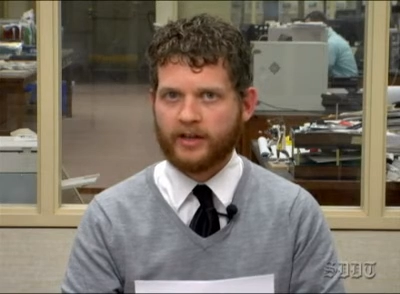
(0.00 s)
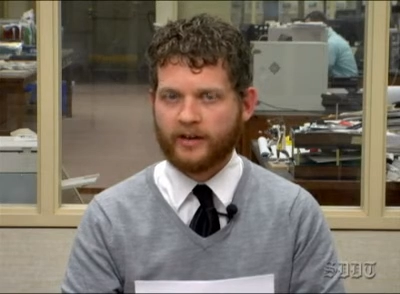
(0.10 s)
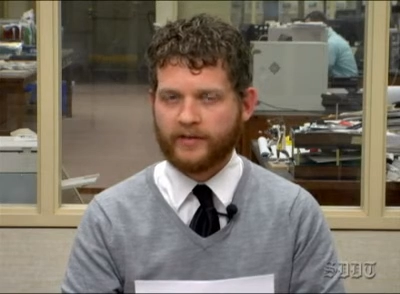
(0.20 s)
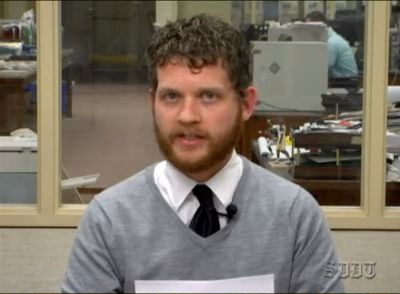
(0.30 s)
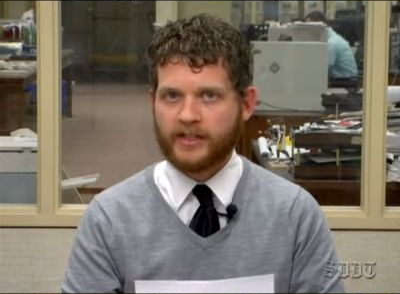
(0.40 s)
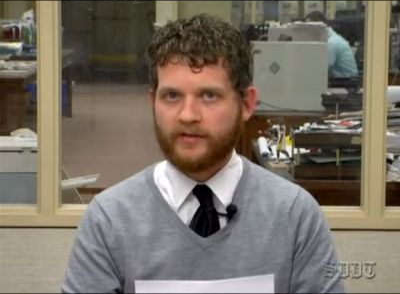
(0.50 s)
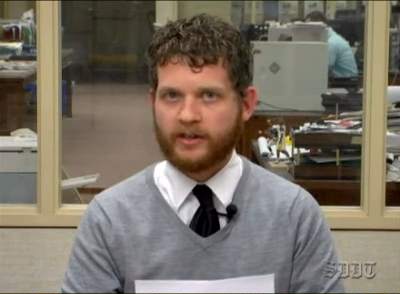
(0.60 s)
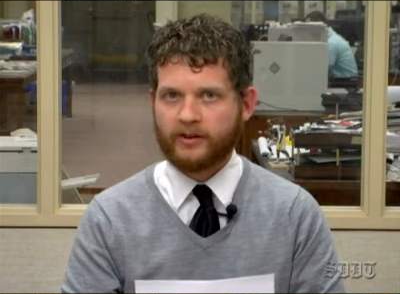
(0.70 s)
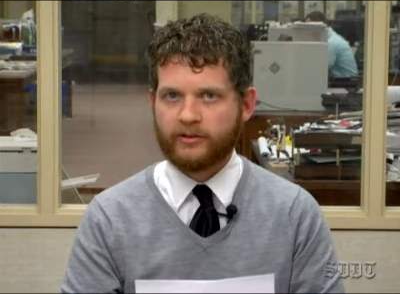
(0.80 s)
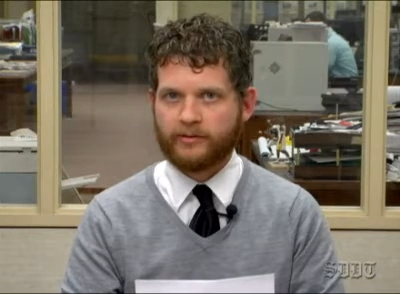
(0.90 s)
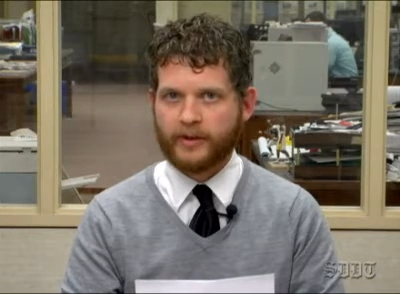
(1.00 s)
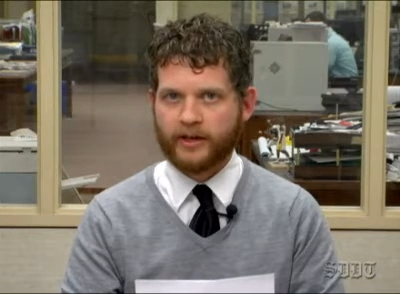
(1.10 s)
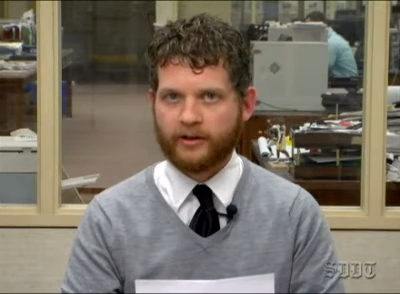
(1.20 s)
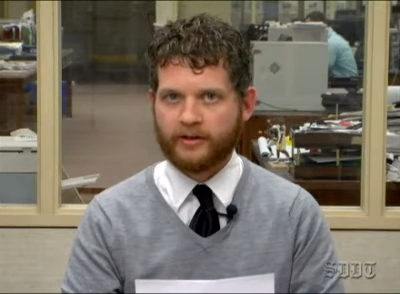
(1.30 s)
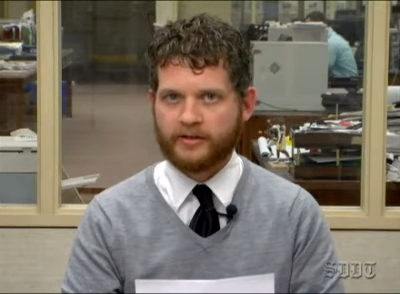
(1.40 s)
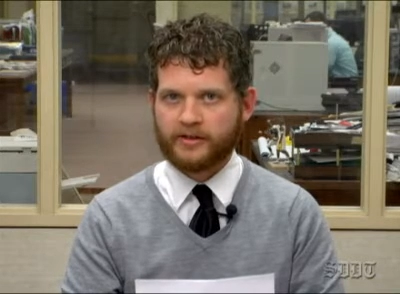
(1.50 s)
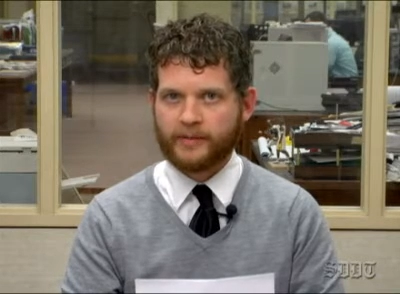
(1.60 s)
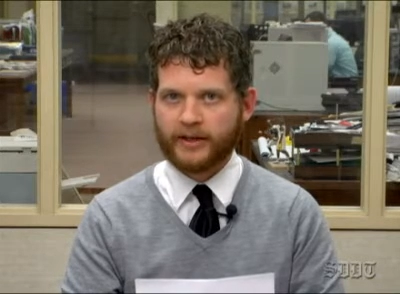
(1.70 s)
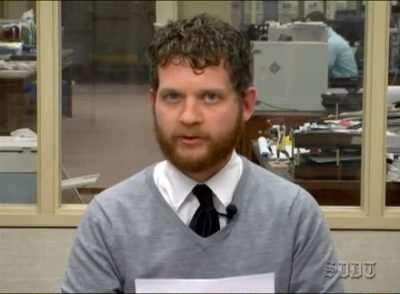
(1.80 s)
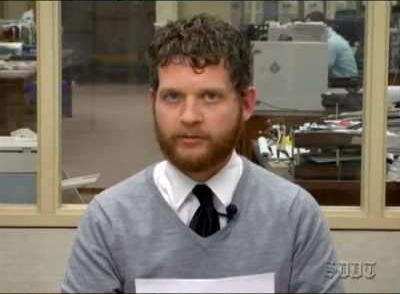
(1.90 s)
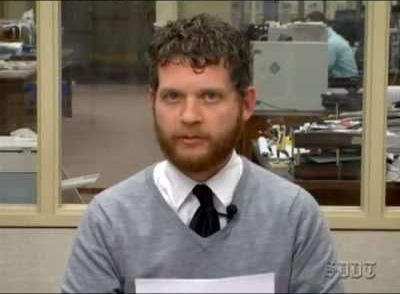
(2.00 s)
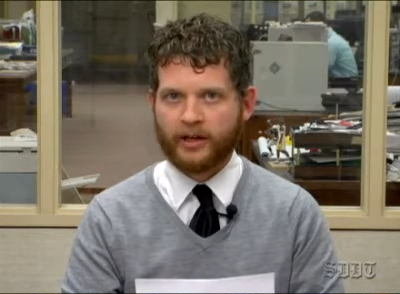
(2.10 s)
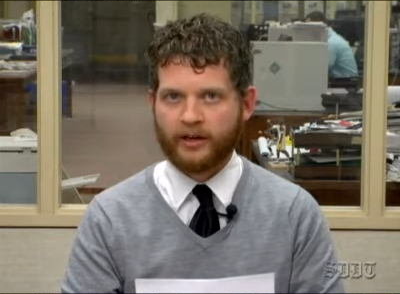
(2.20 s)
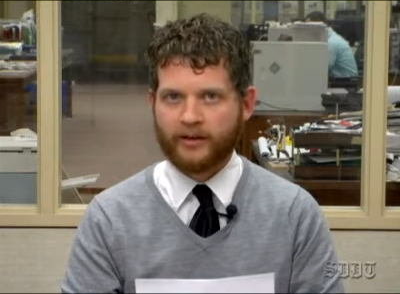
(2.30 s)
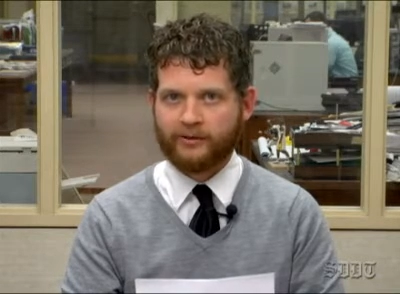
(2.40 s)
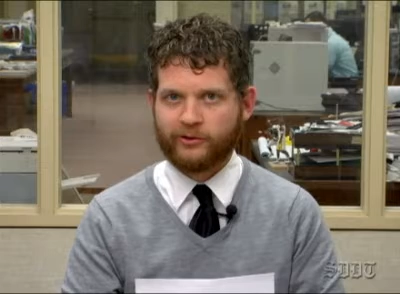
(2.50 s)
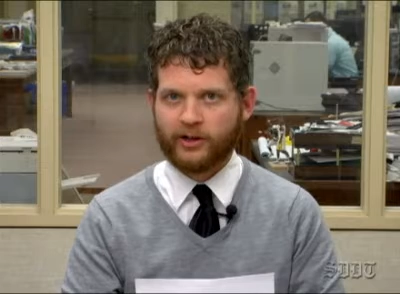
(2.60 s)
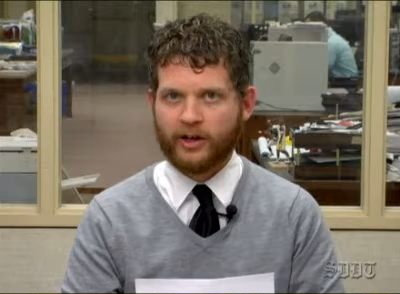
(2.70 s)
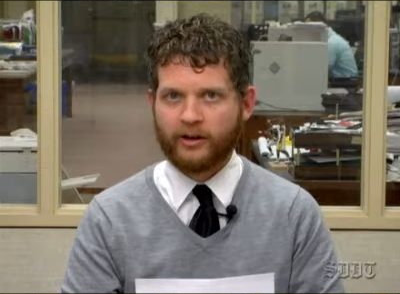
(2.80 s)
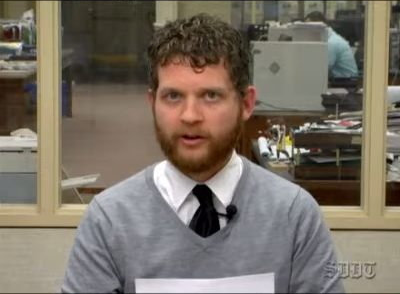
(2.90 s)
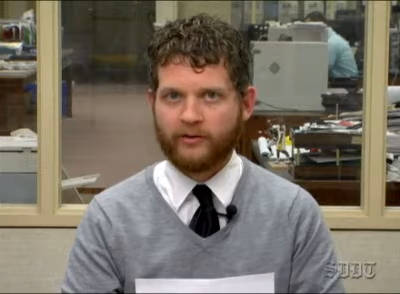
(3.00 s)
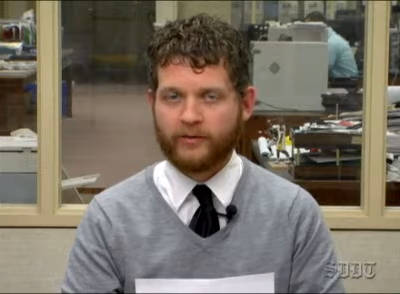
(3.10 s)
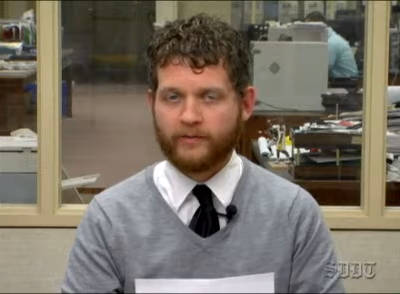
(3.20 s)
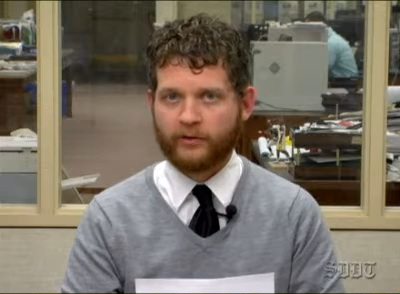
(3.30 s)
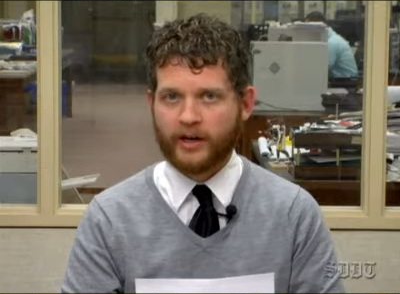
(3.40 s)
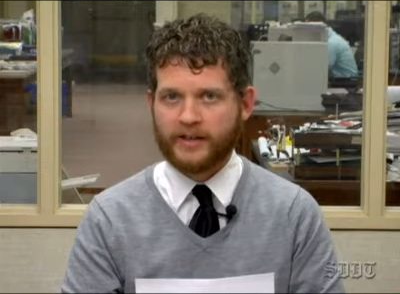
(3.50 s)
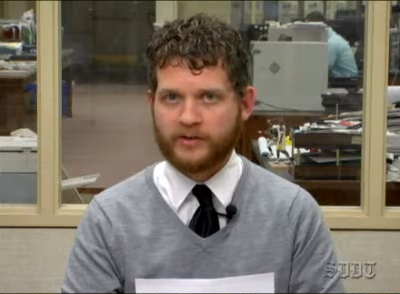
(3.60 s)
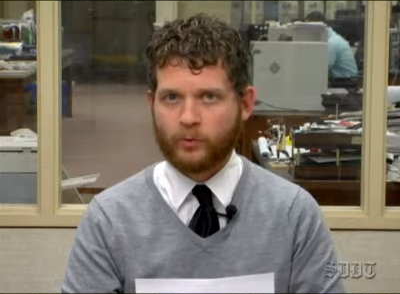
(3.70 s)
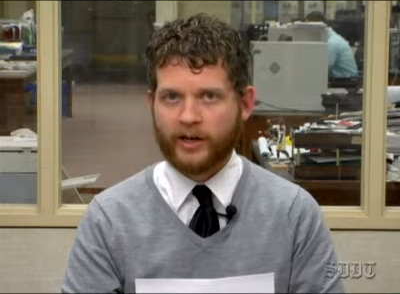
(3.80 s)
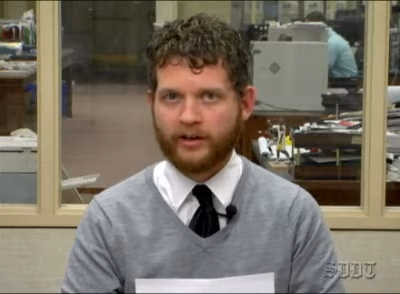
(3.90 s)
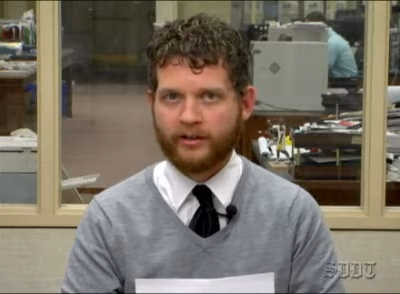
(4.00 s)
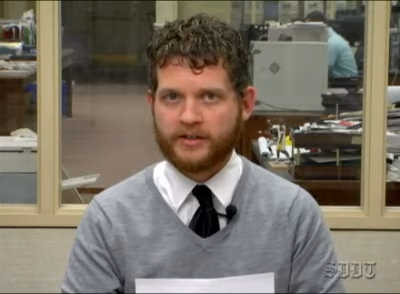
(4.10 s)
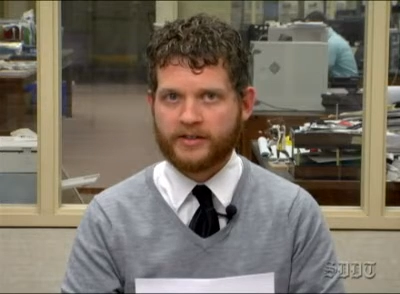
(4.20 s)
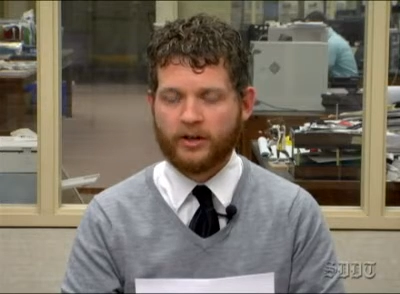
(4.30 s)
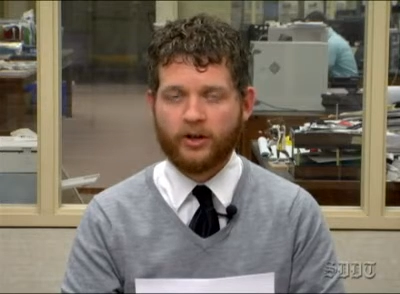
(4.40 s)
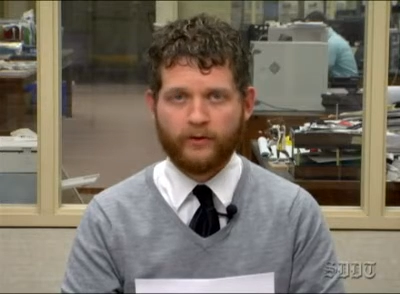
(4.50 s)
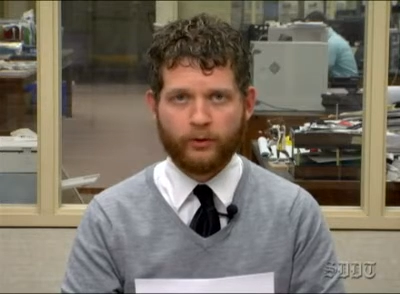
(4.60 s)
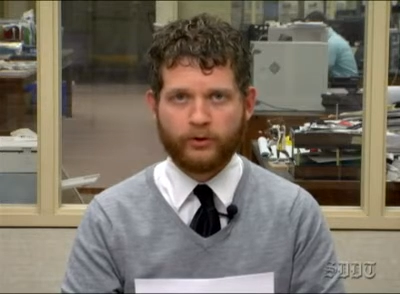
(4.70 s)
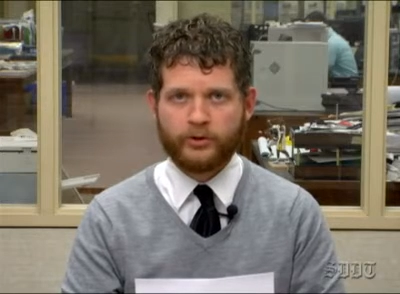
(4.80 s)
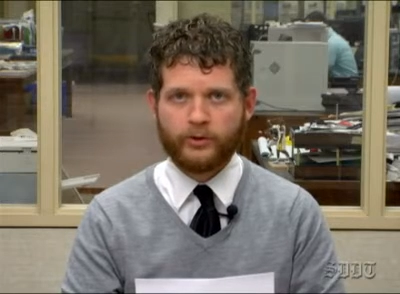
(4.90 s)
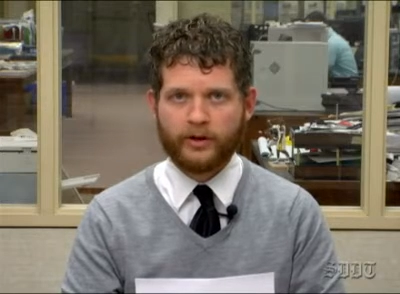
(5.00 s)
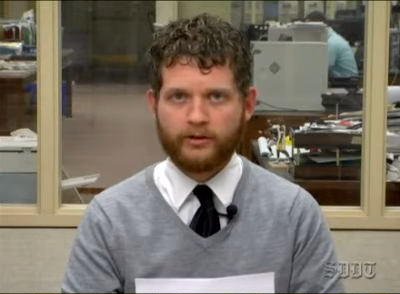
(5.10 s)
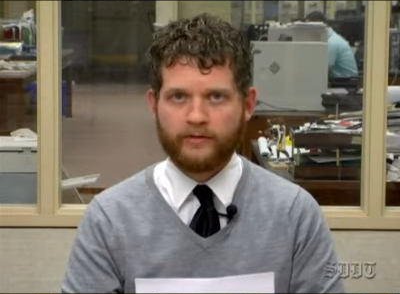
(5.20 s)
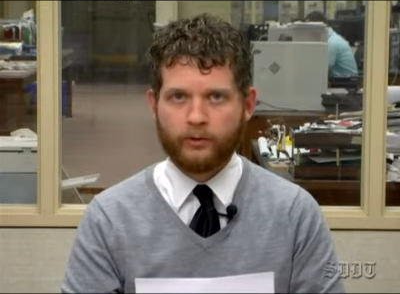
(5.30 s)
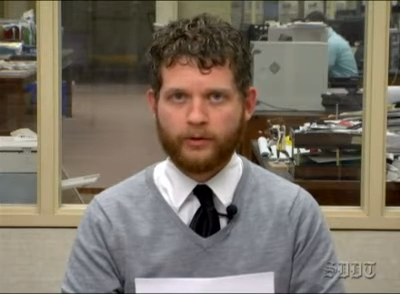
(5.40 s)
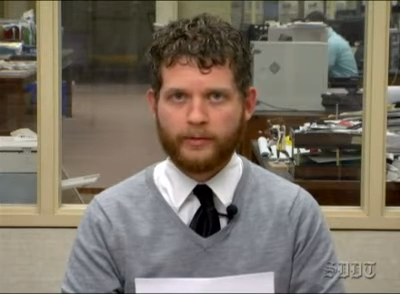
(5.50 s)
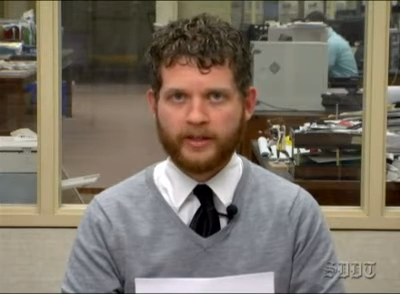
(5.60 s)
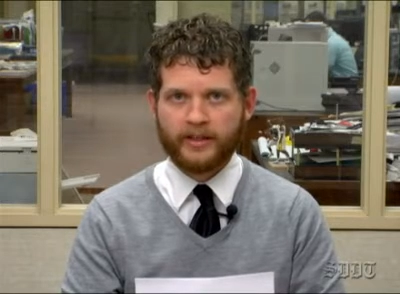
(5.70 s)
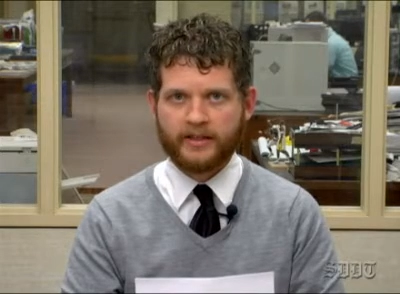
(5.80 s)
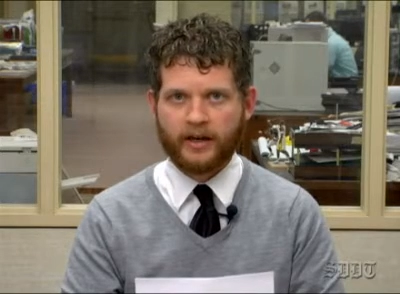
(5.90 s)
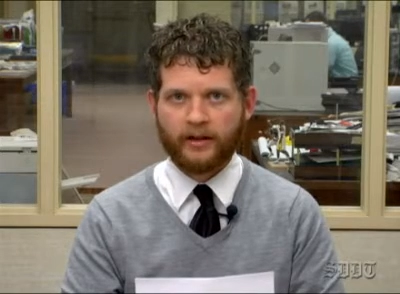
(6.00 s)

of a 700 megahertz spectrum block in Chicago from Verizon Wireless for $204 million.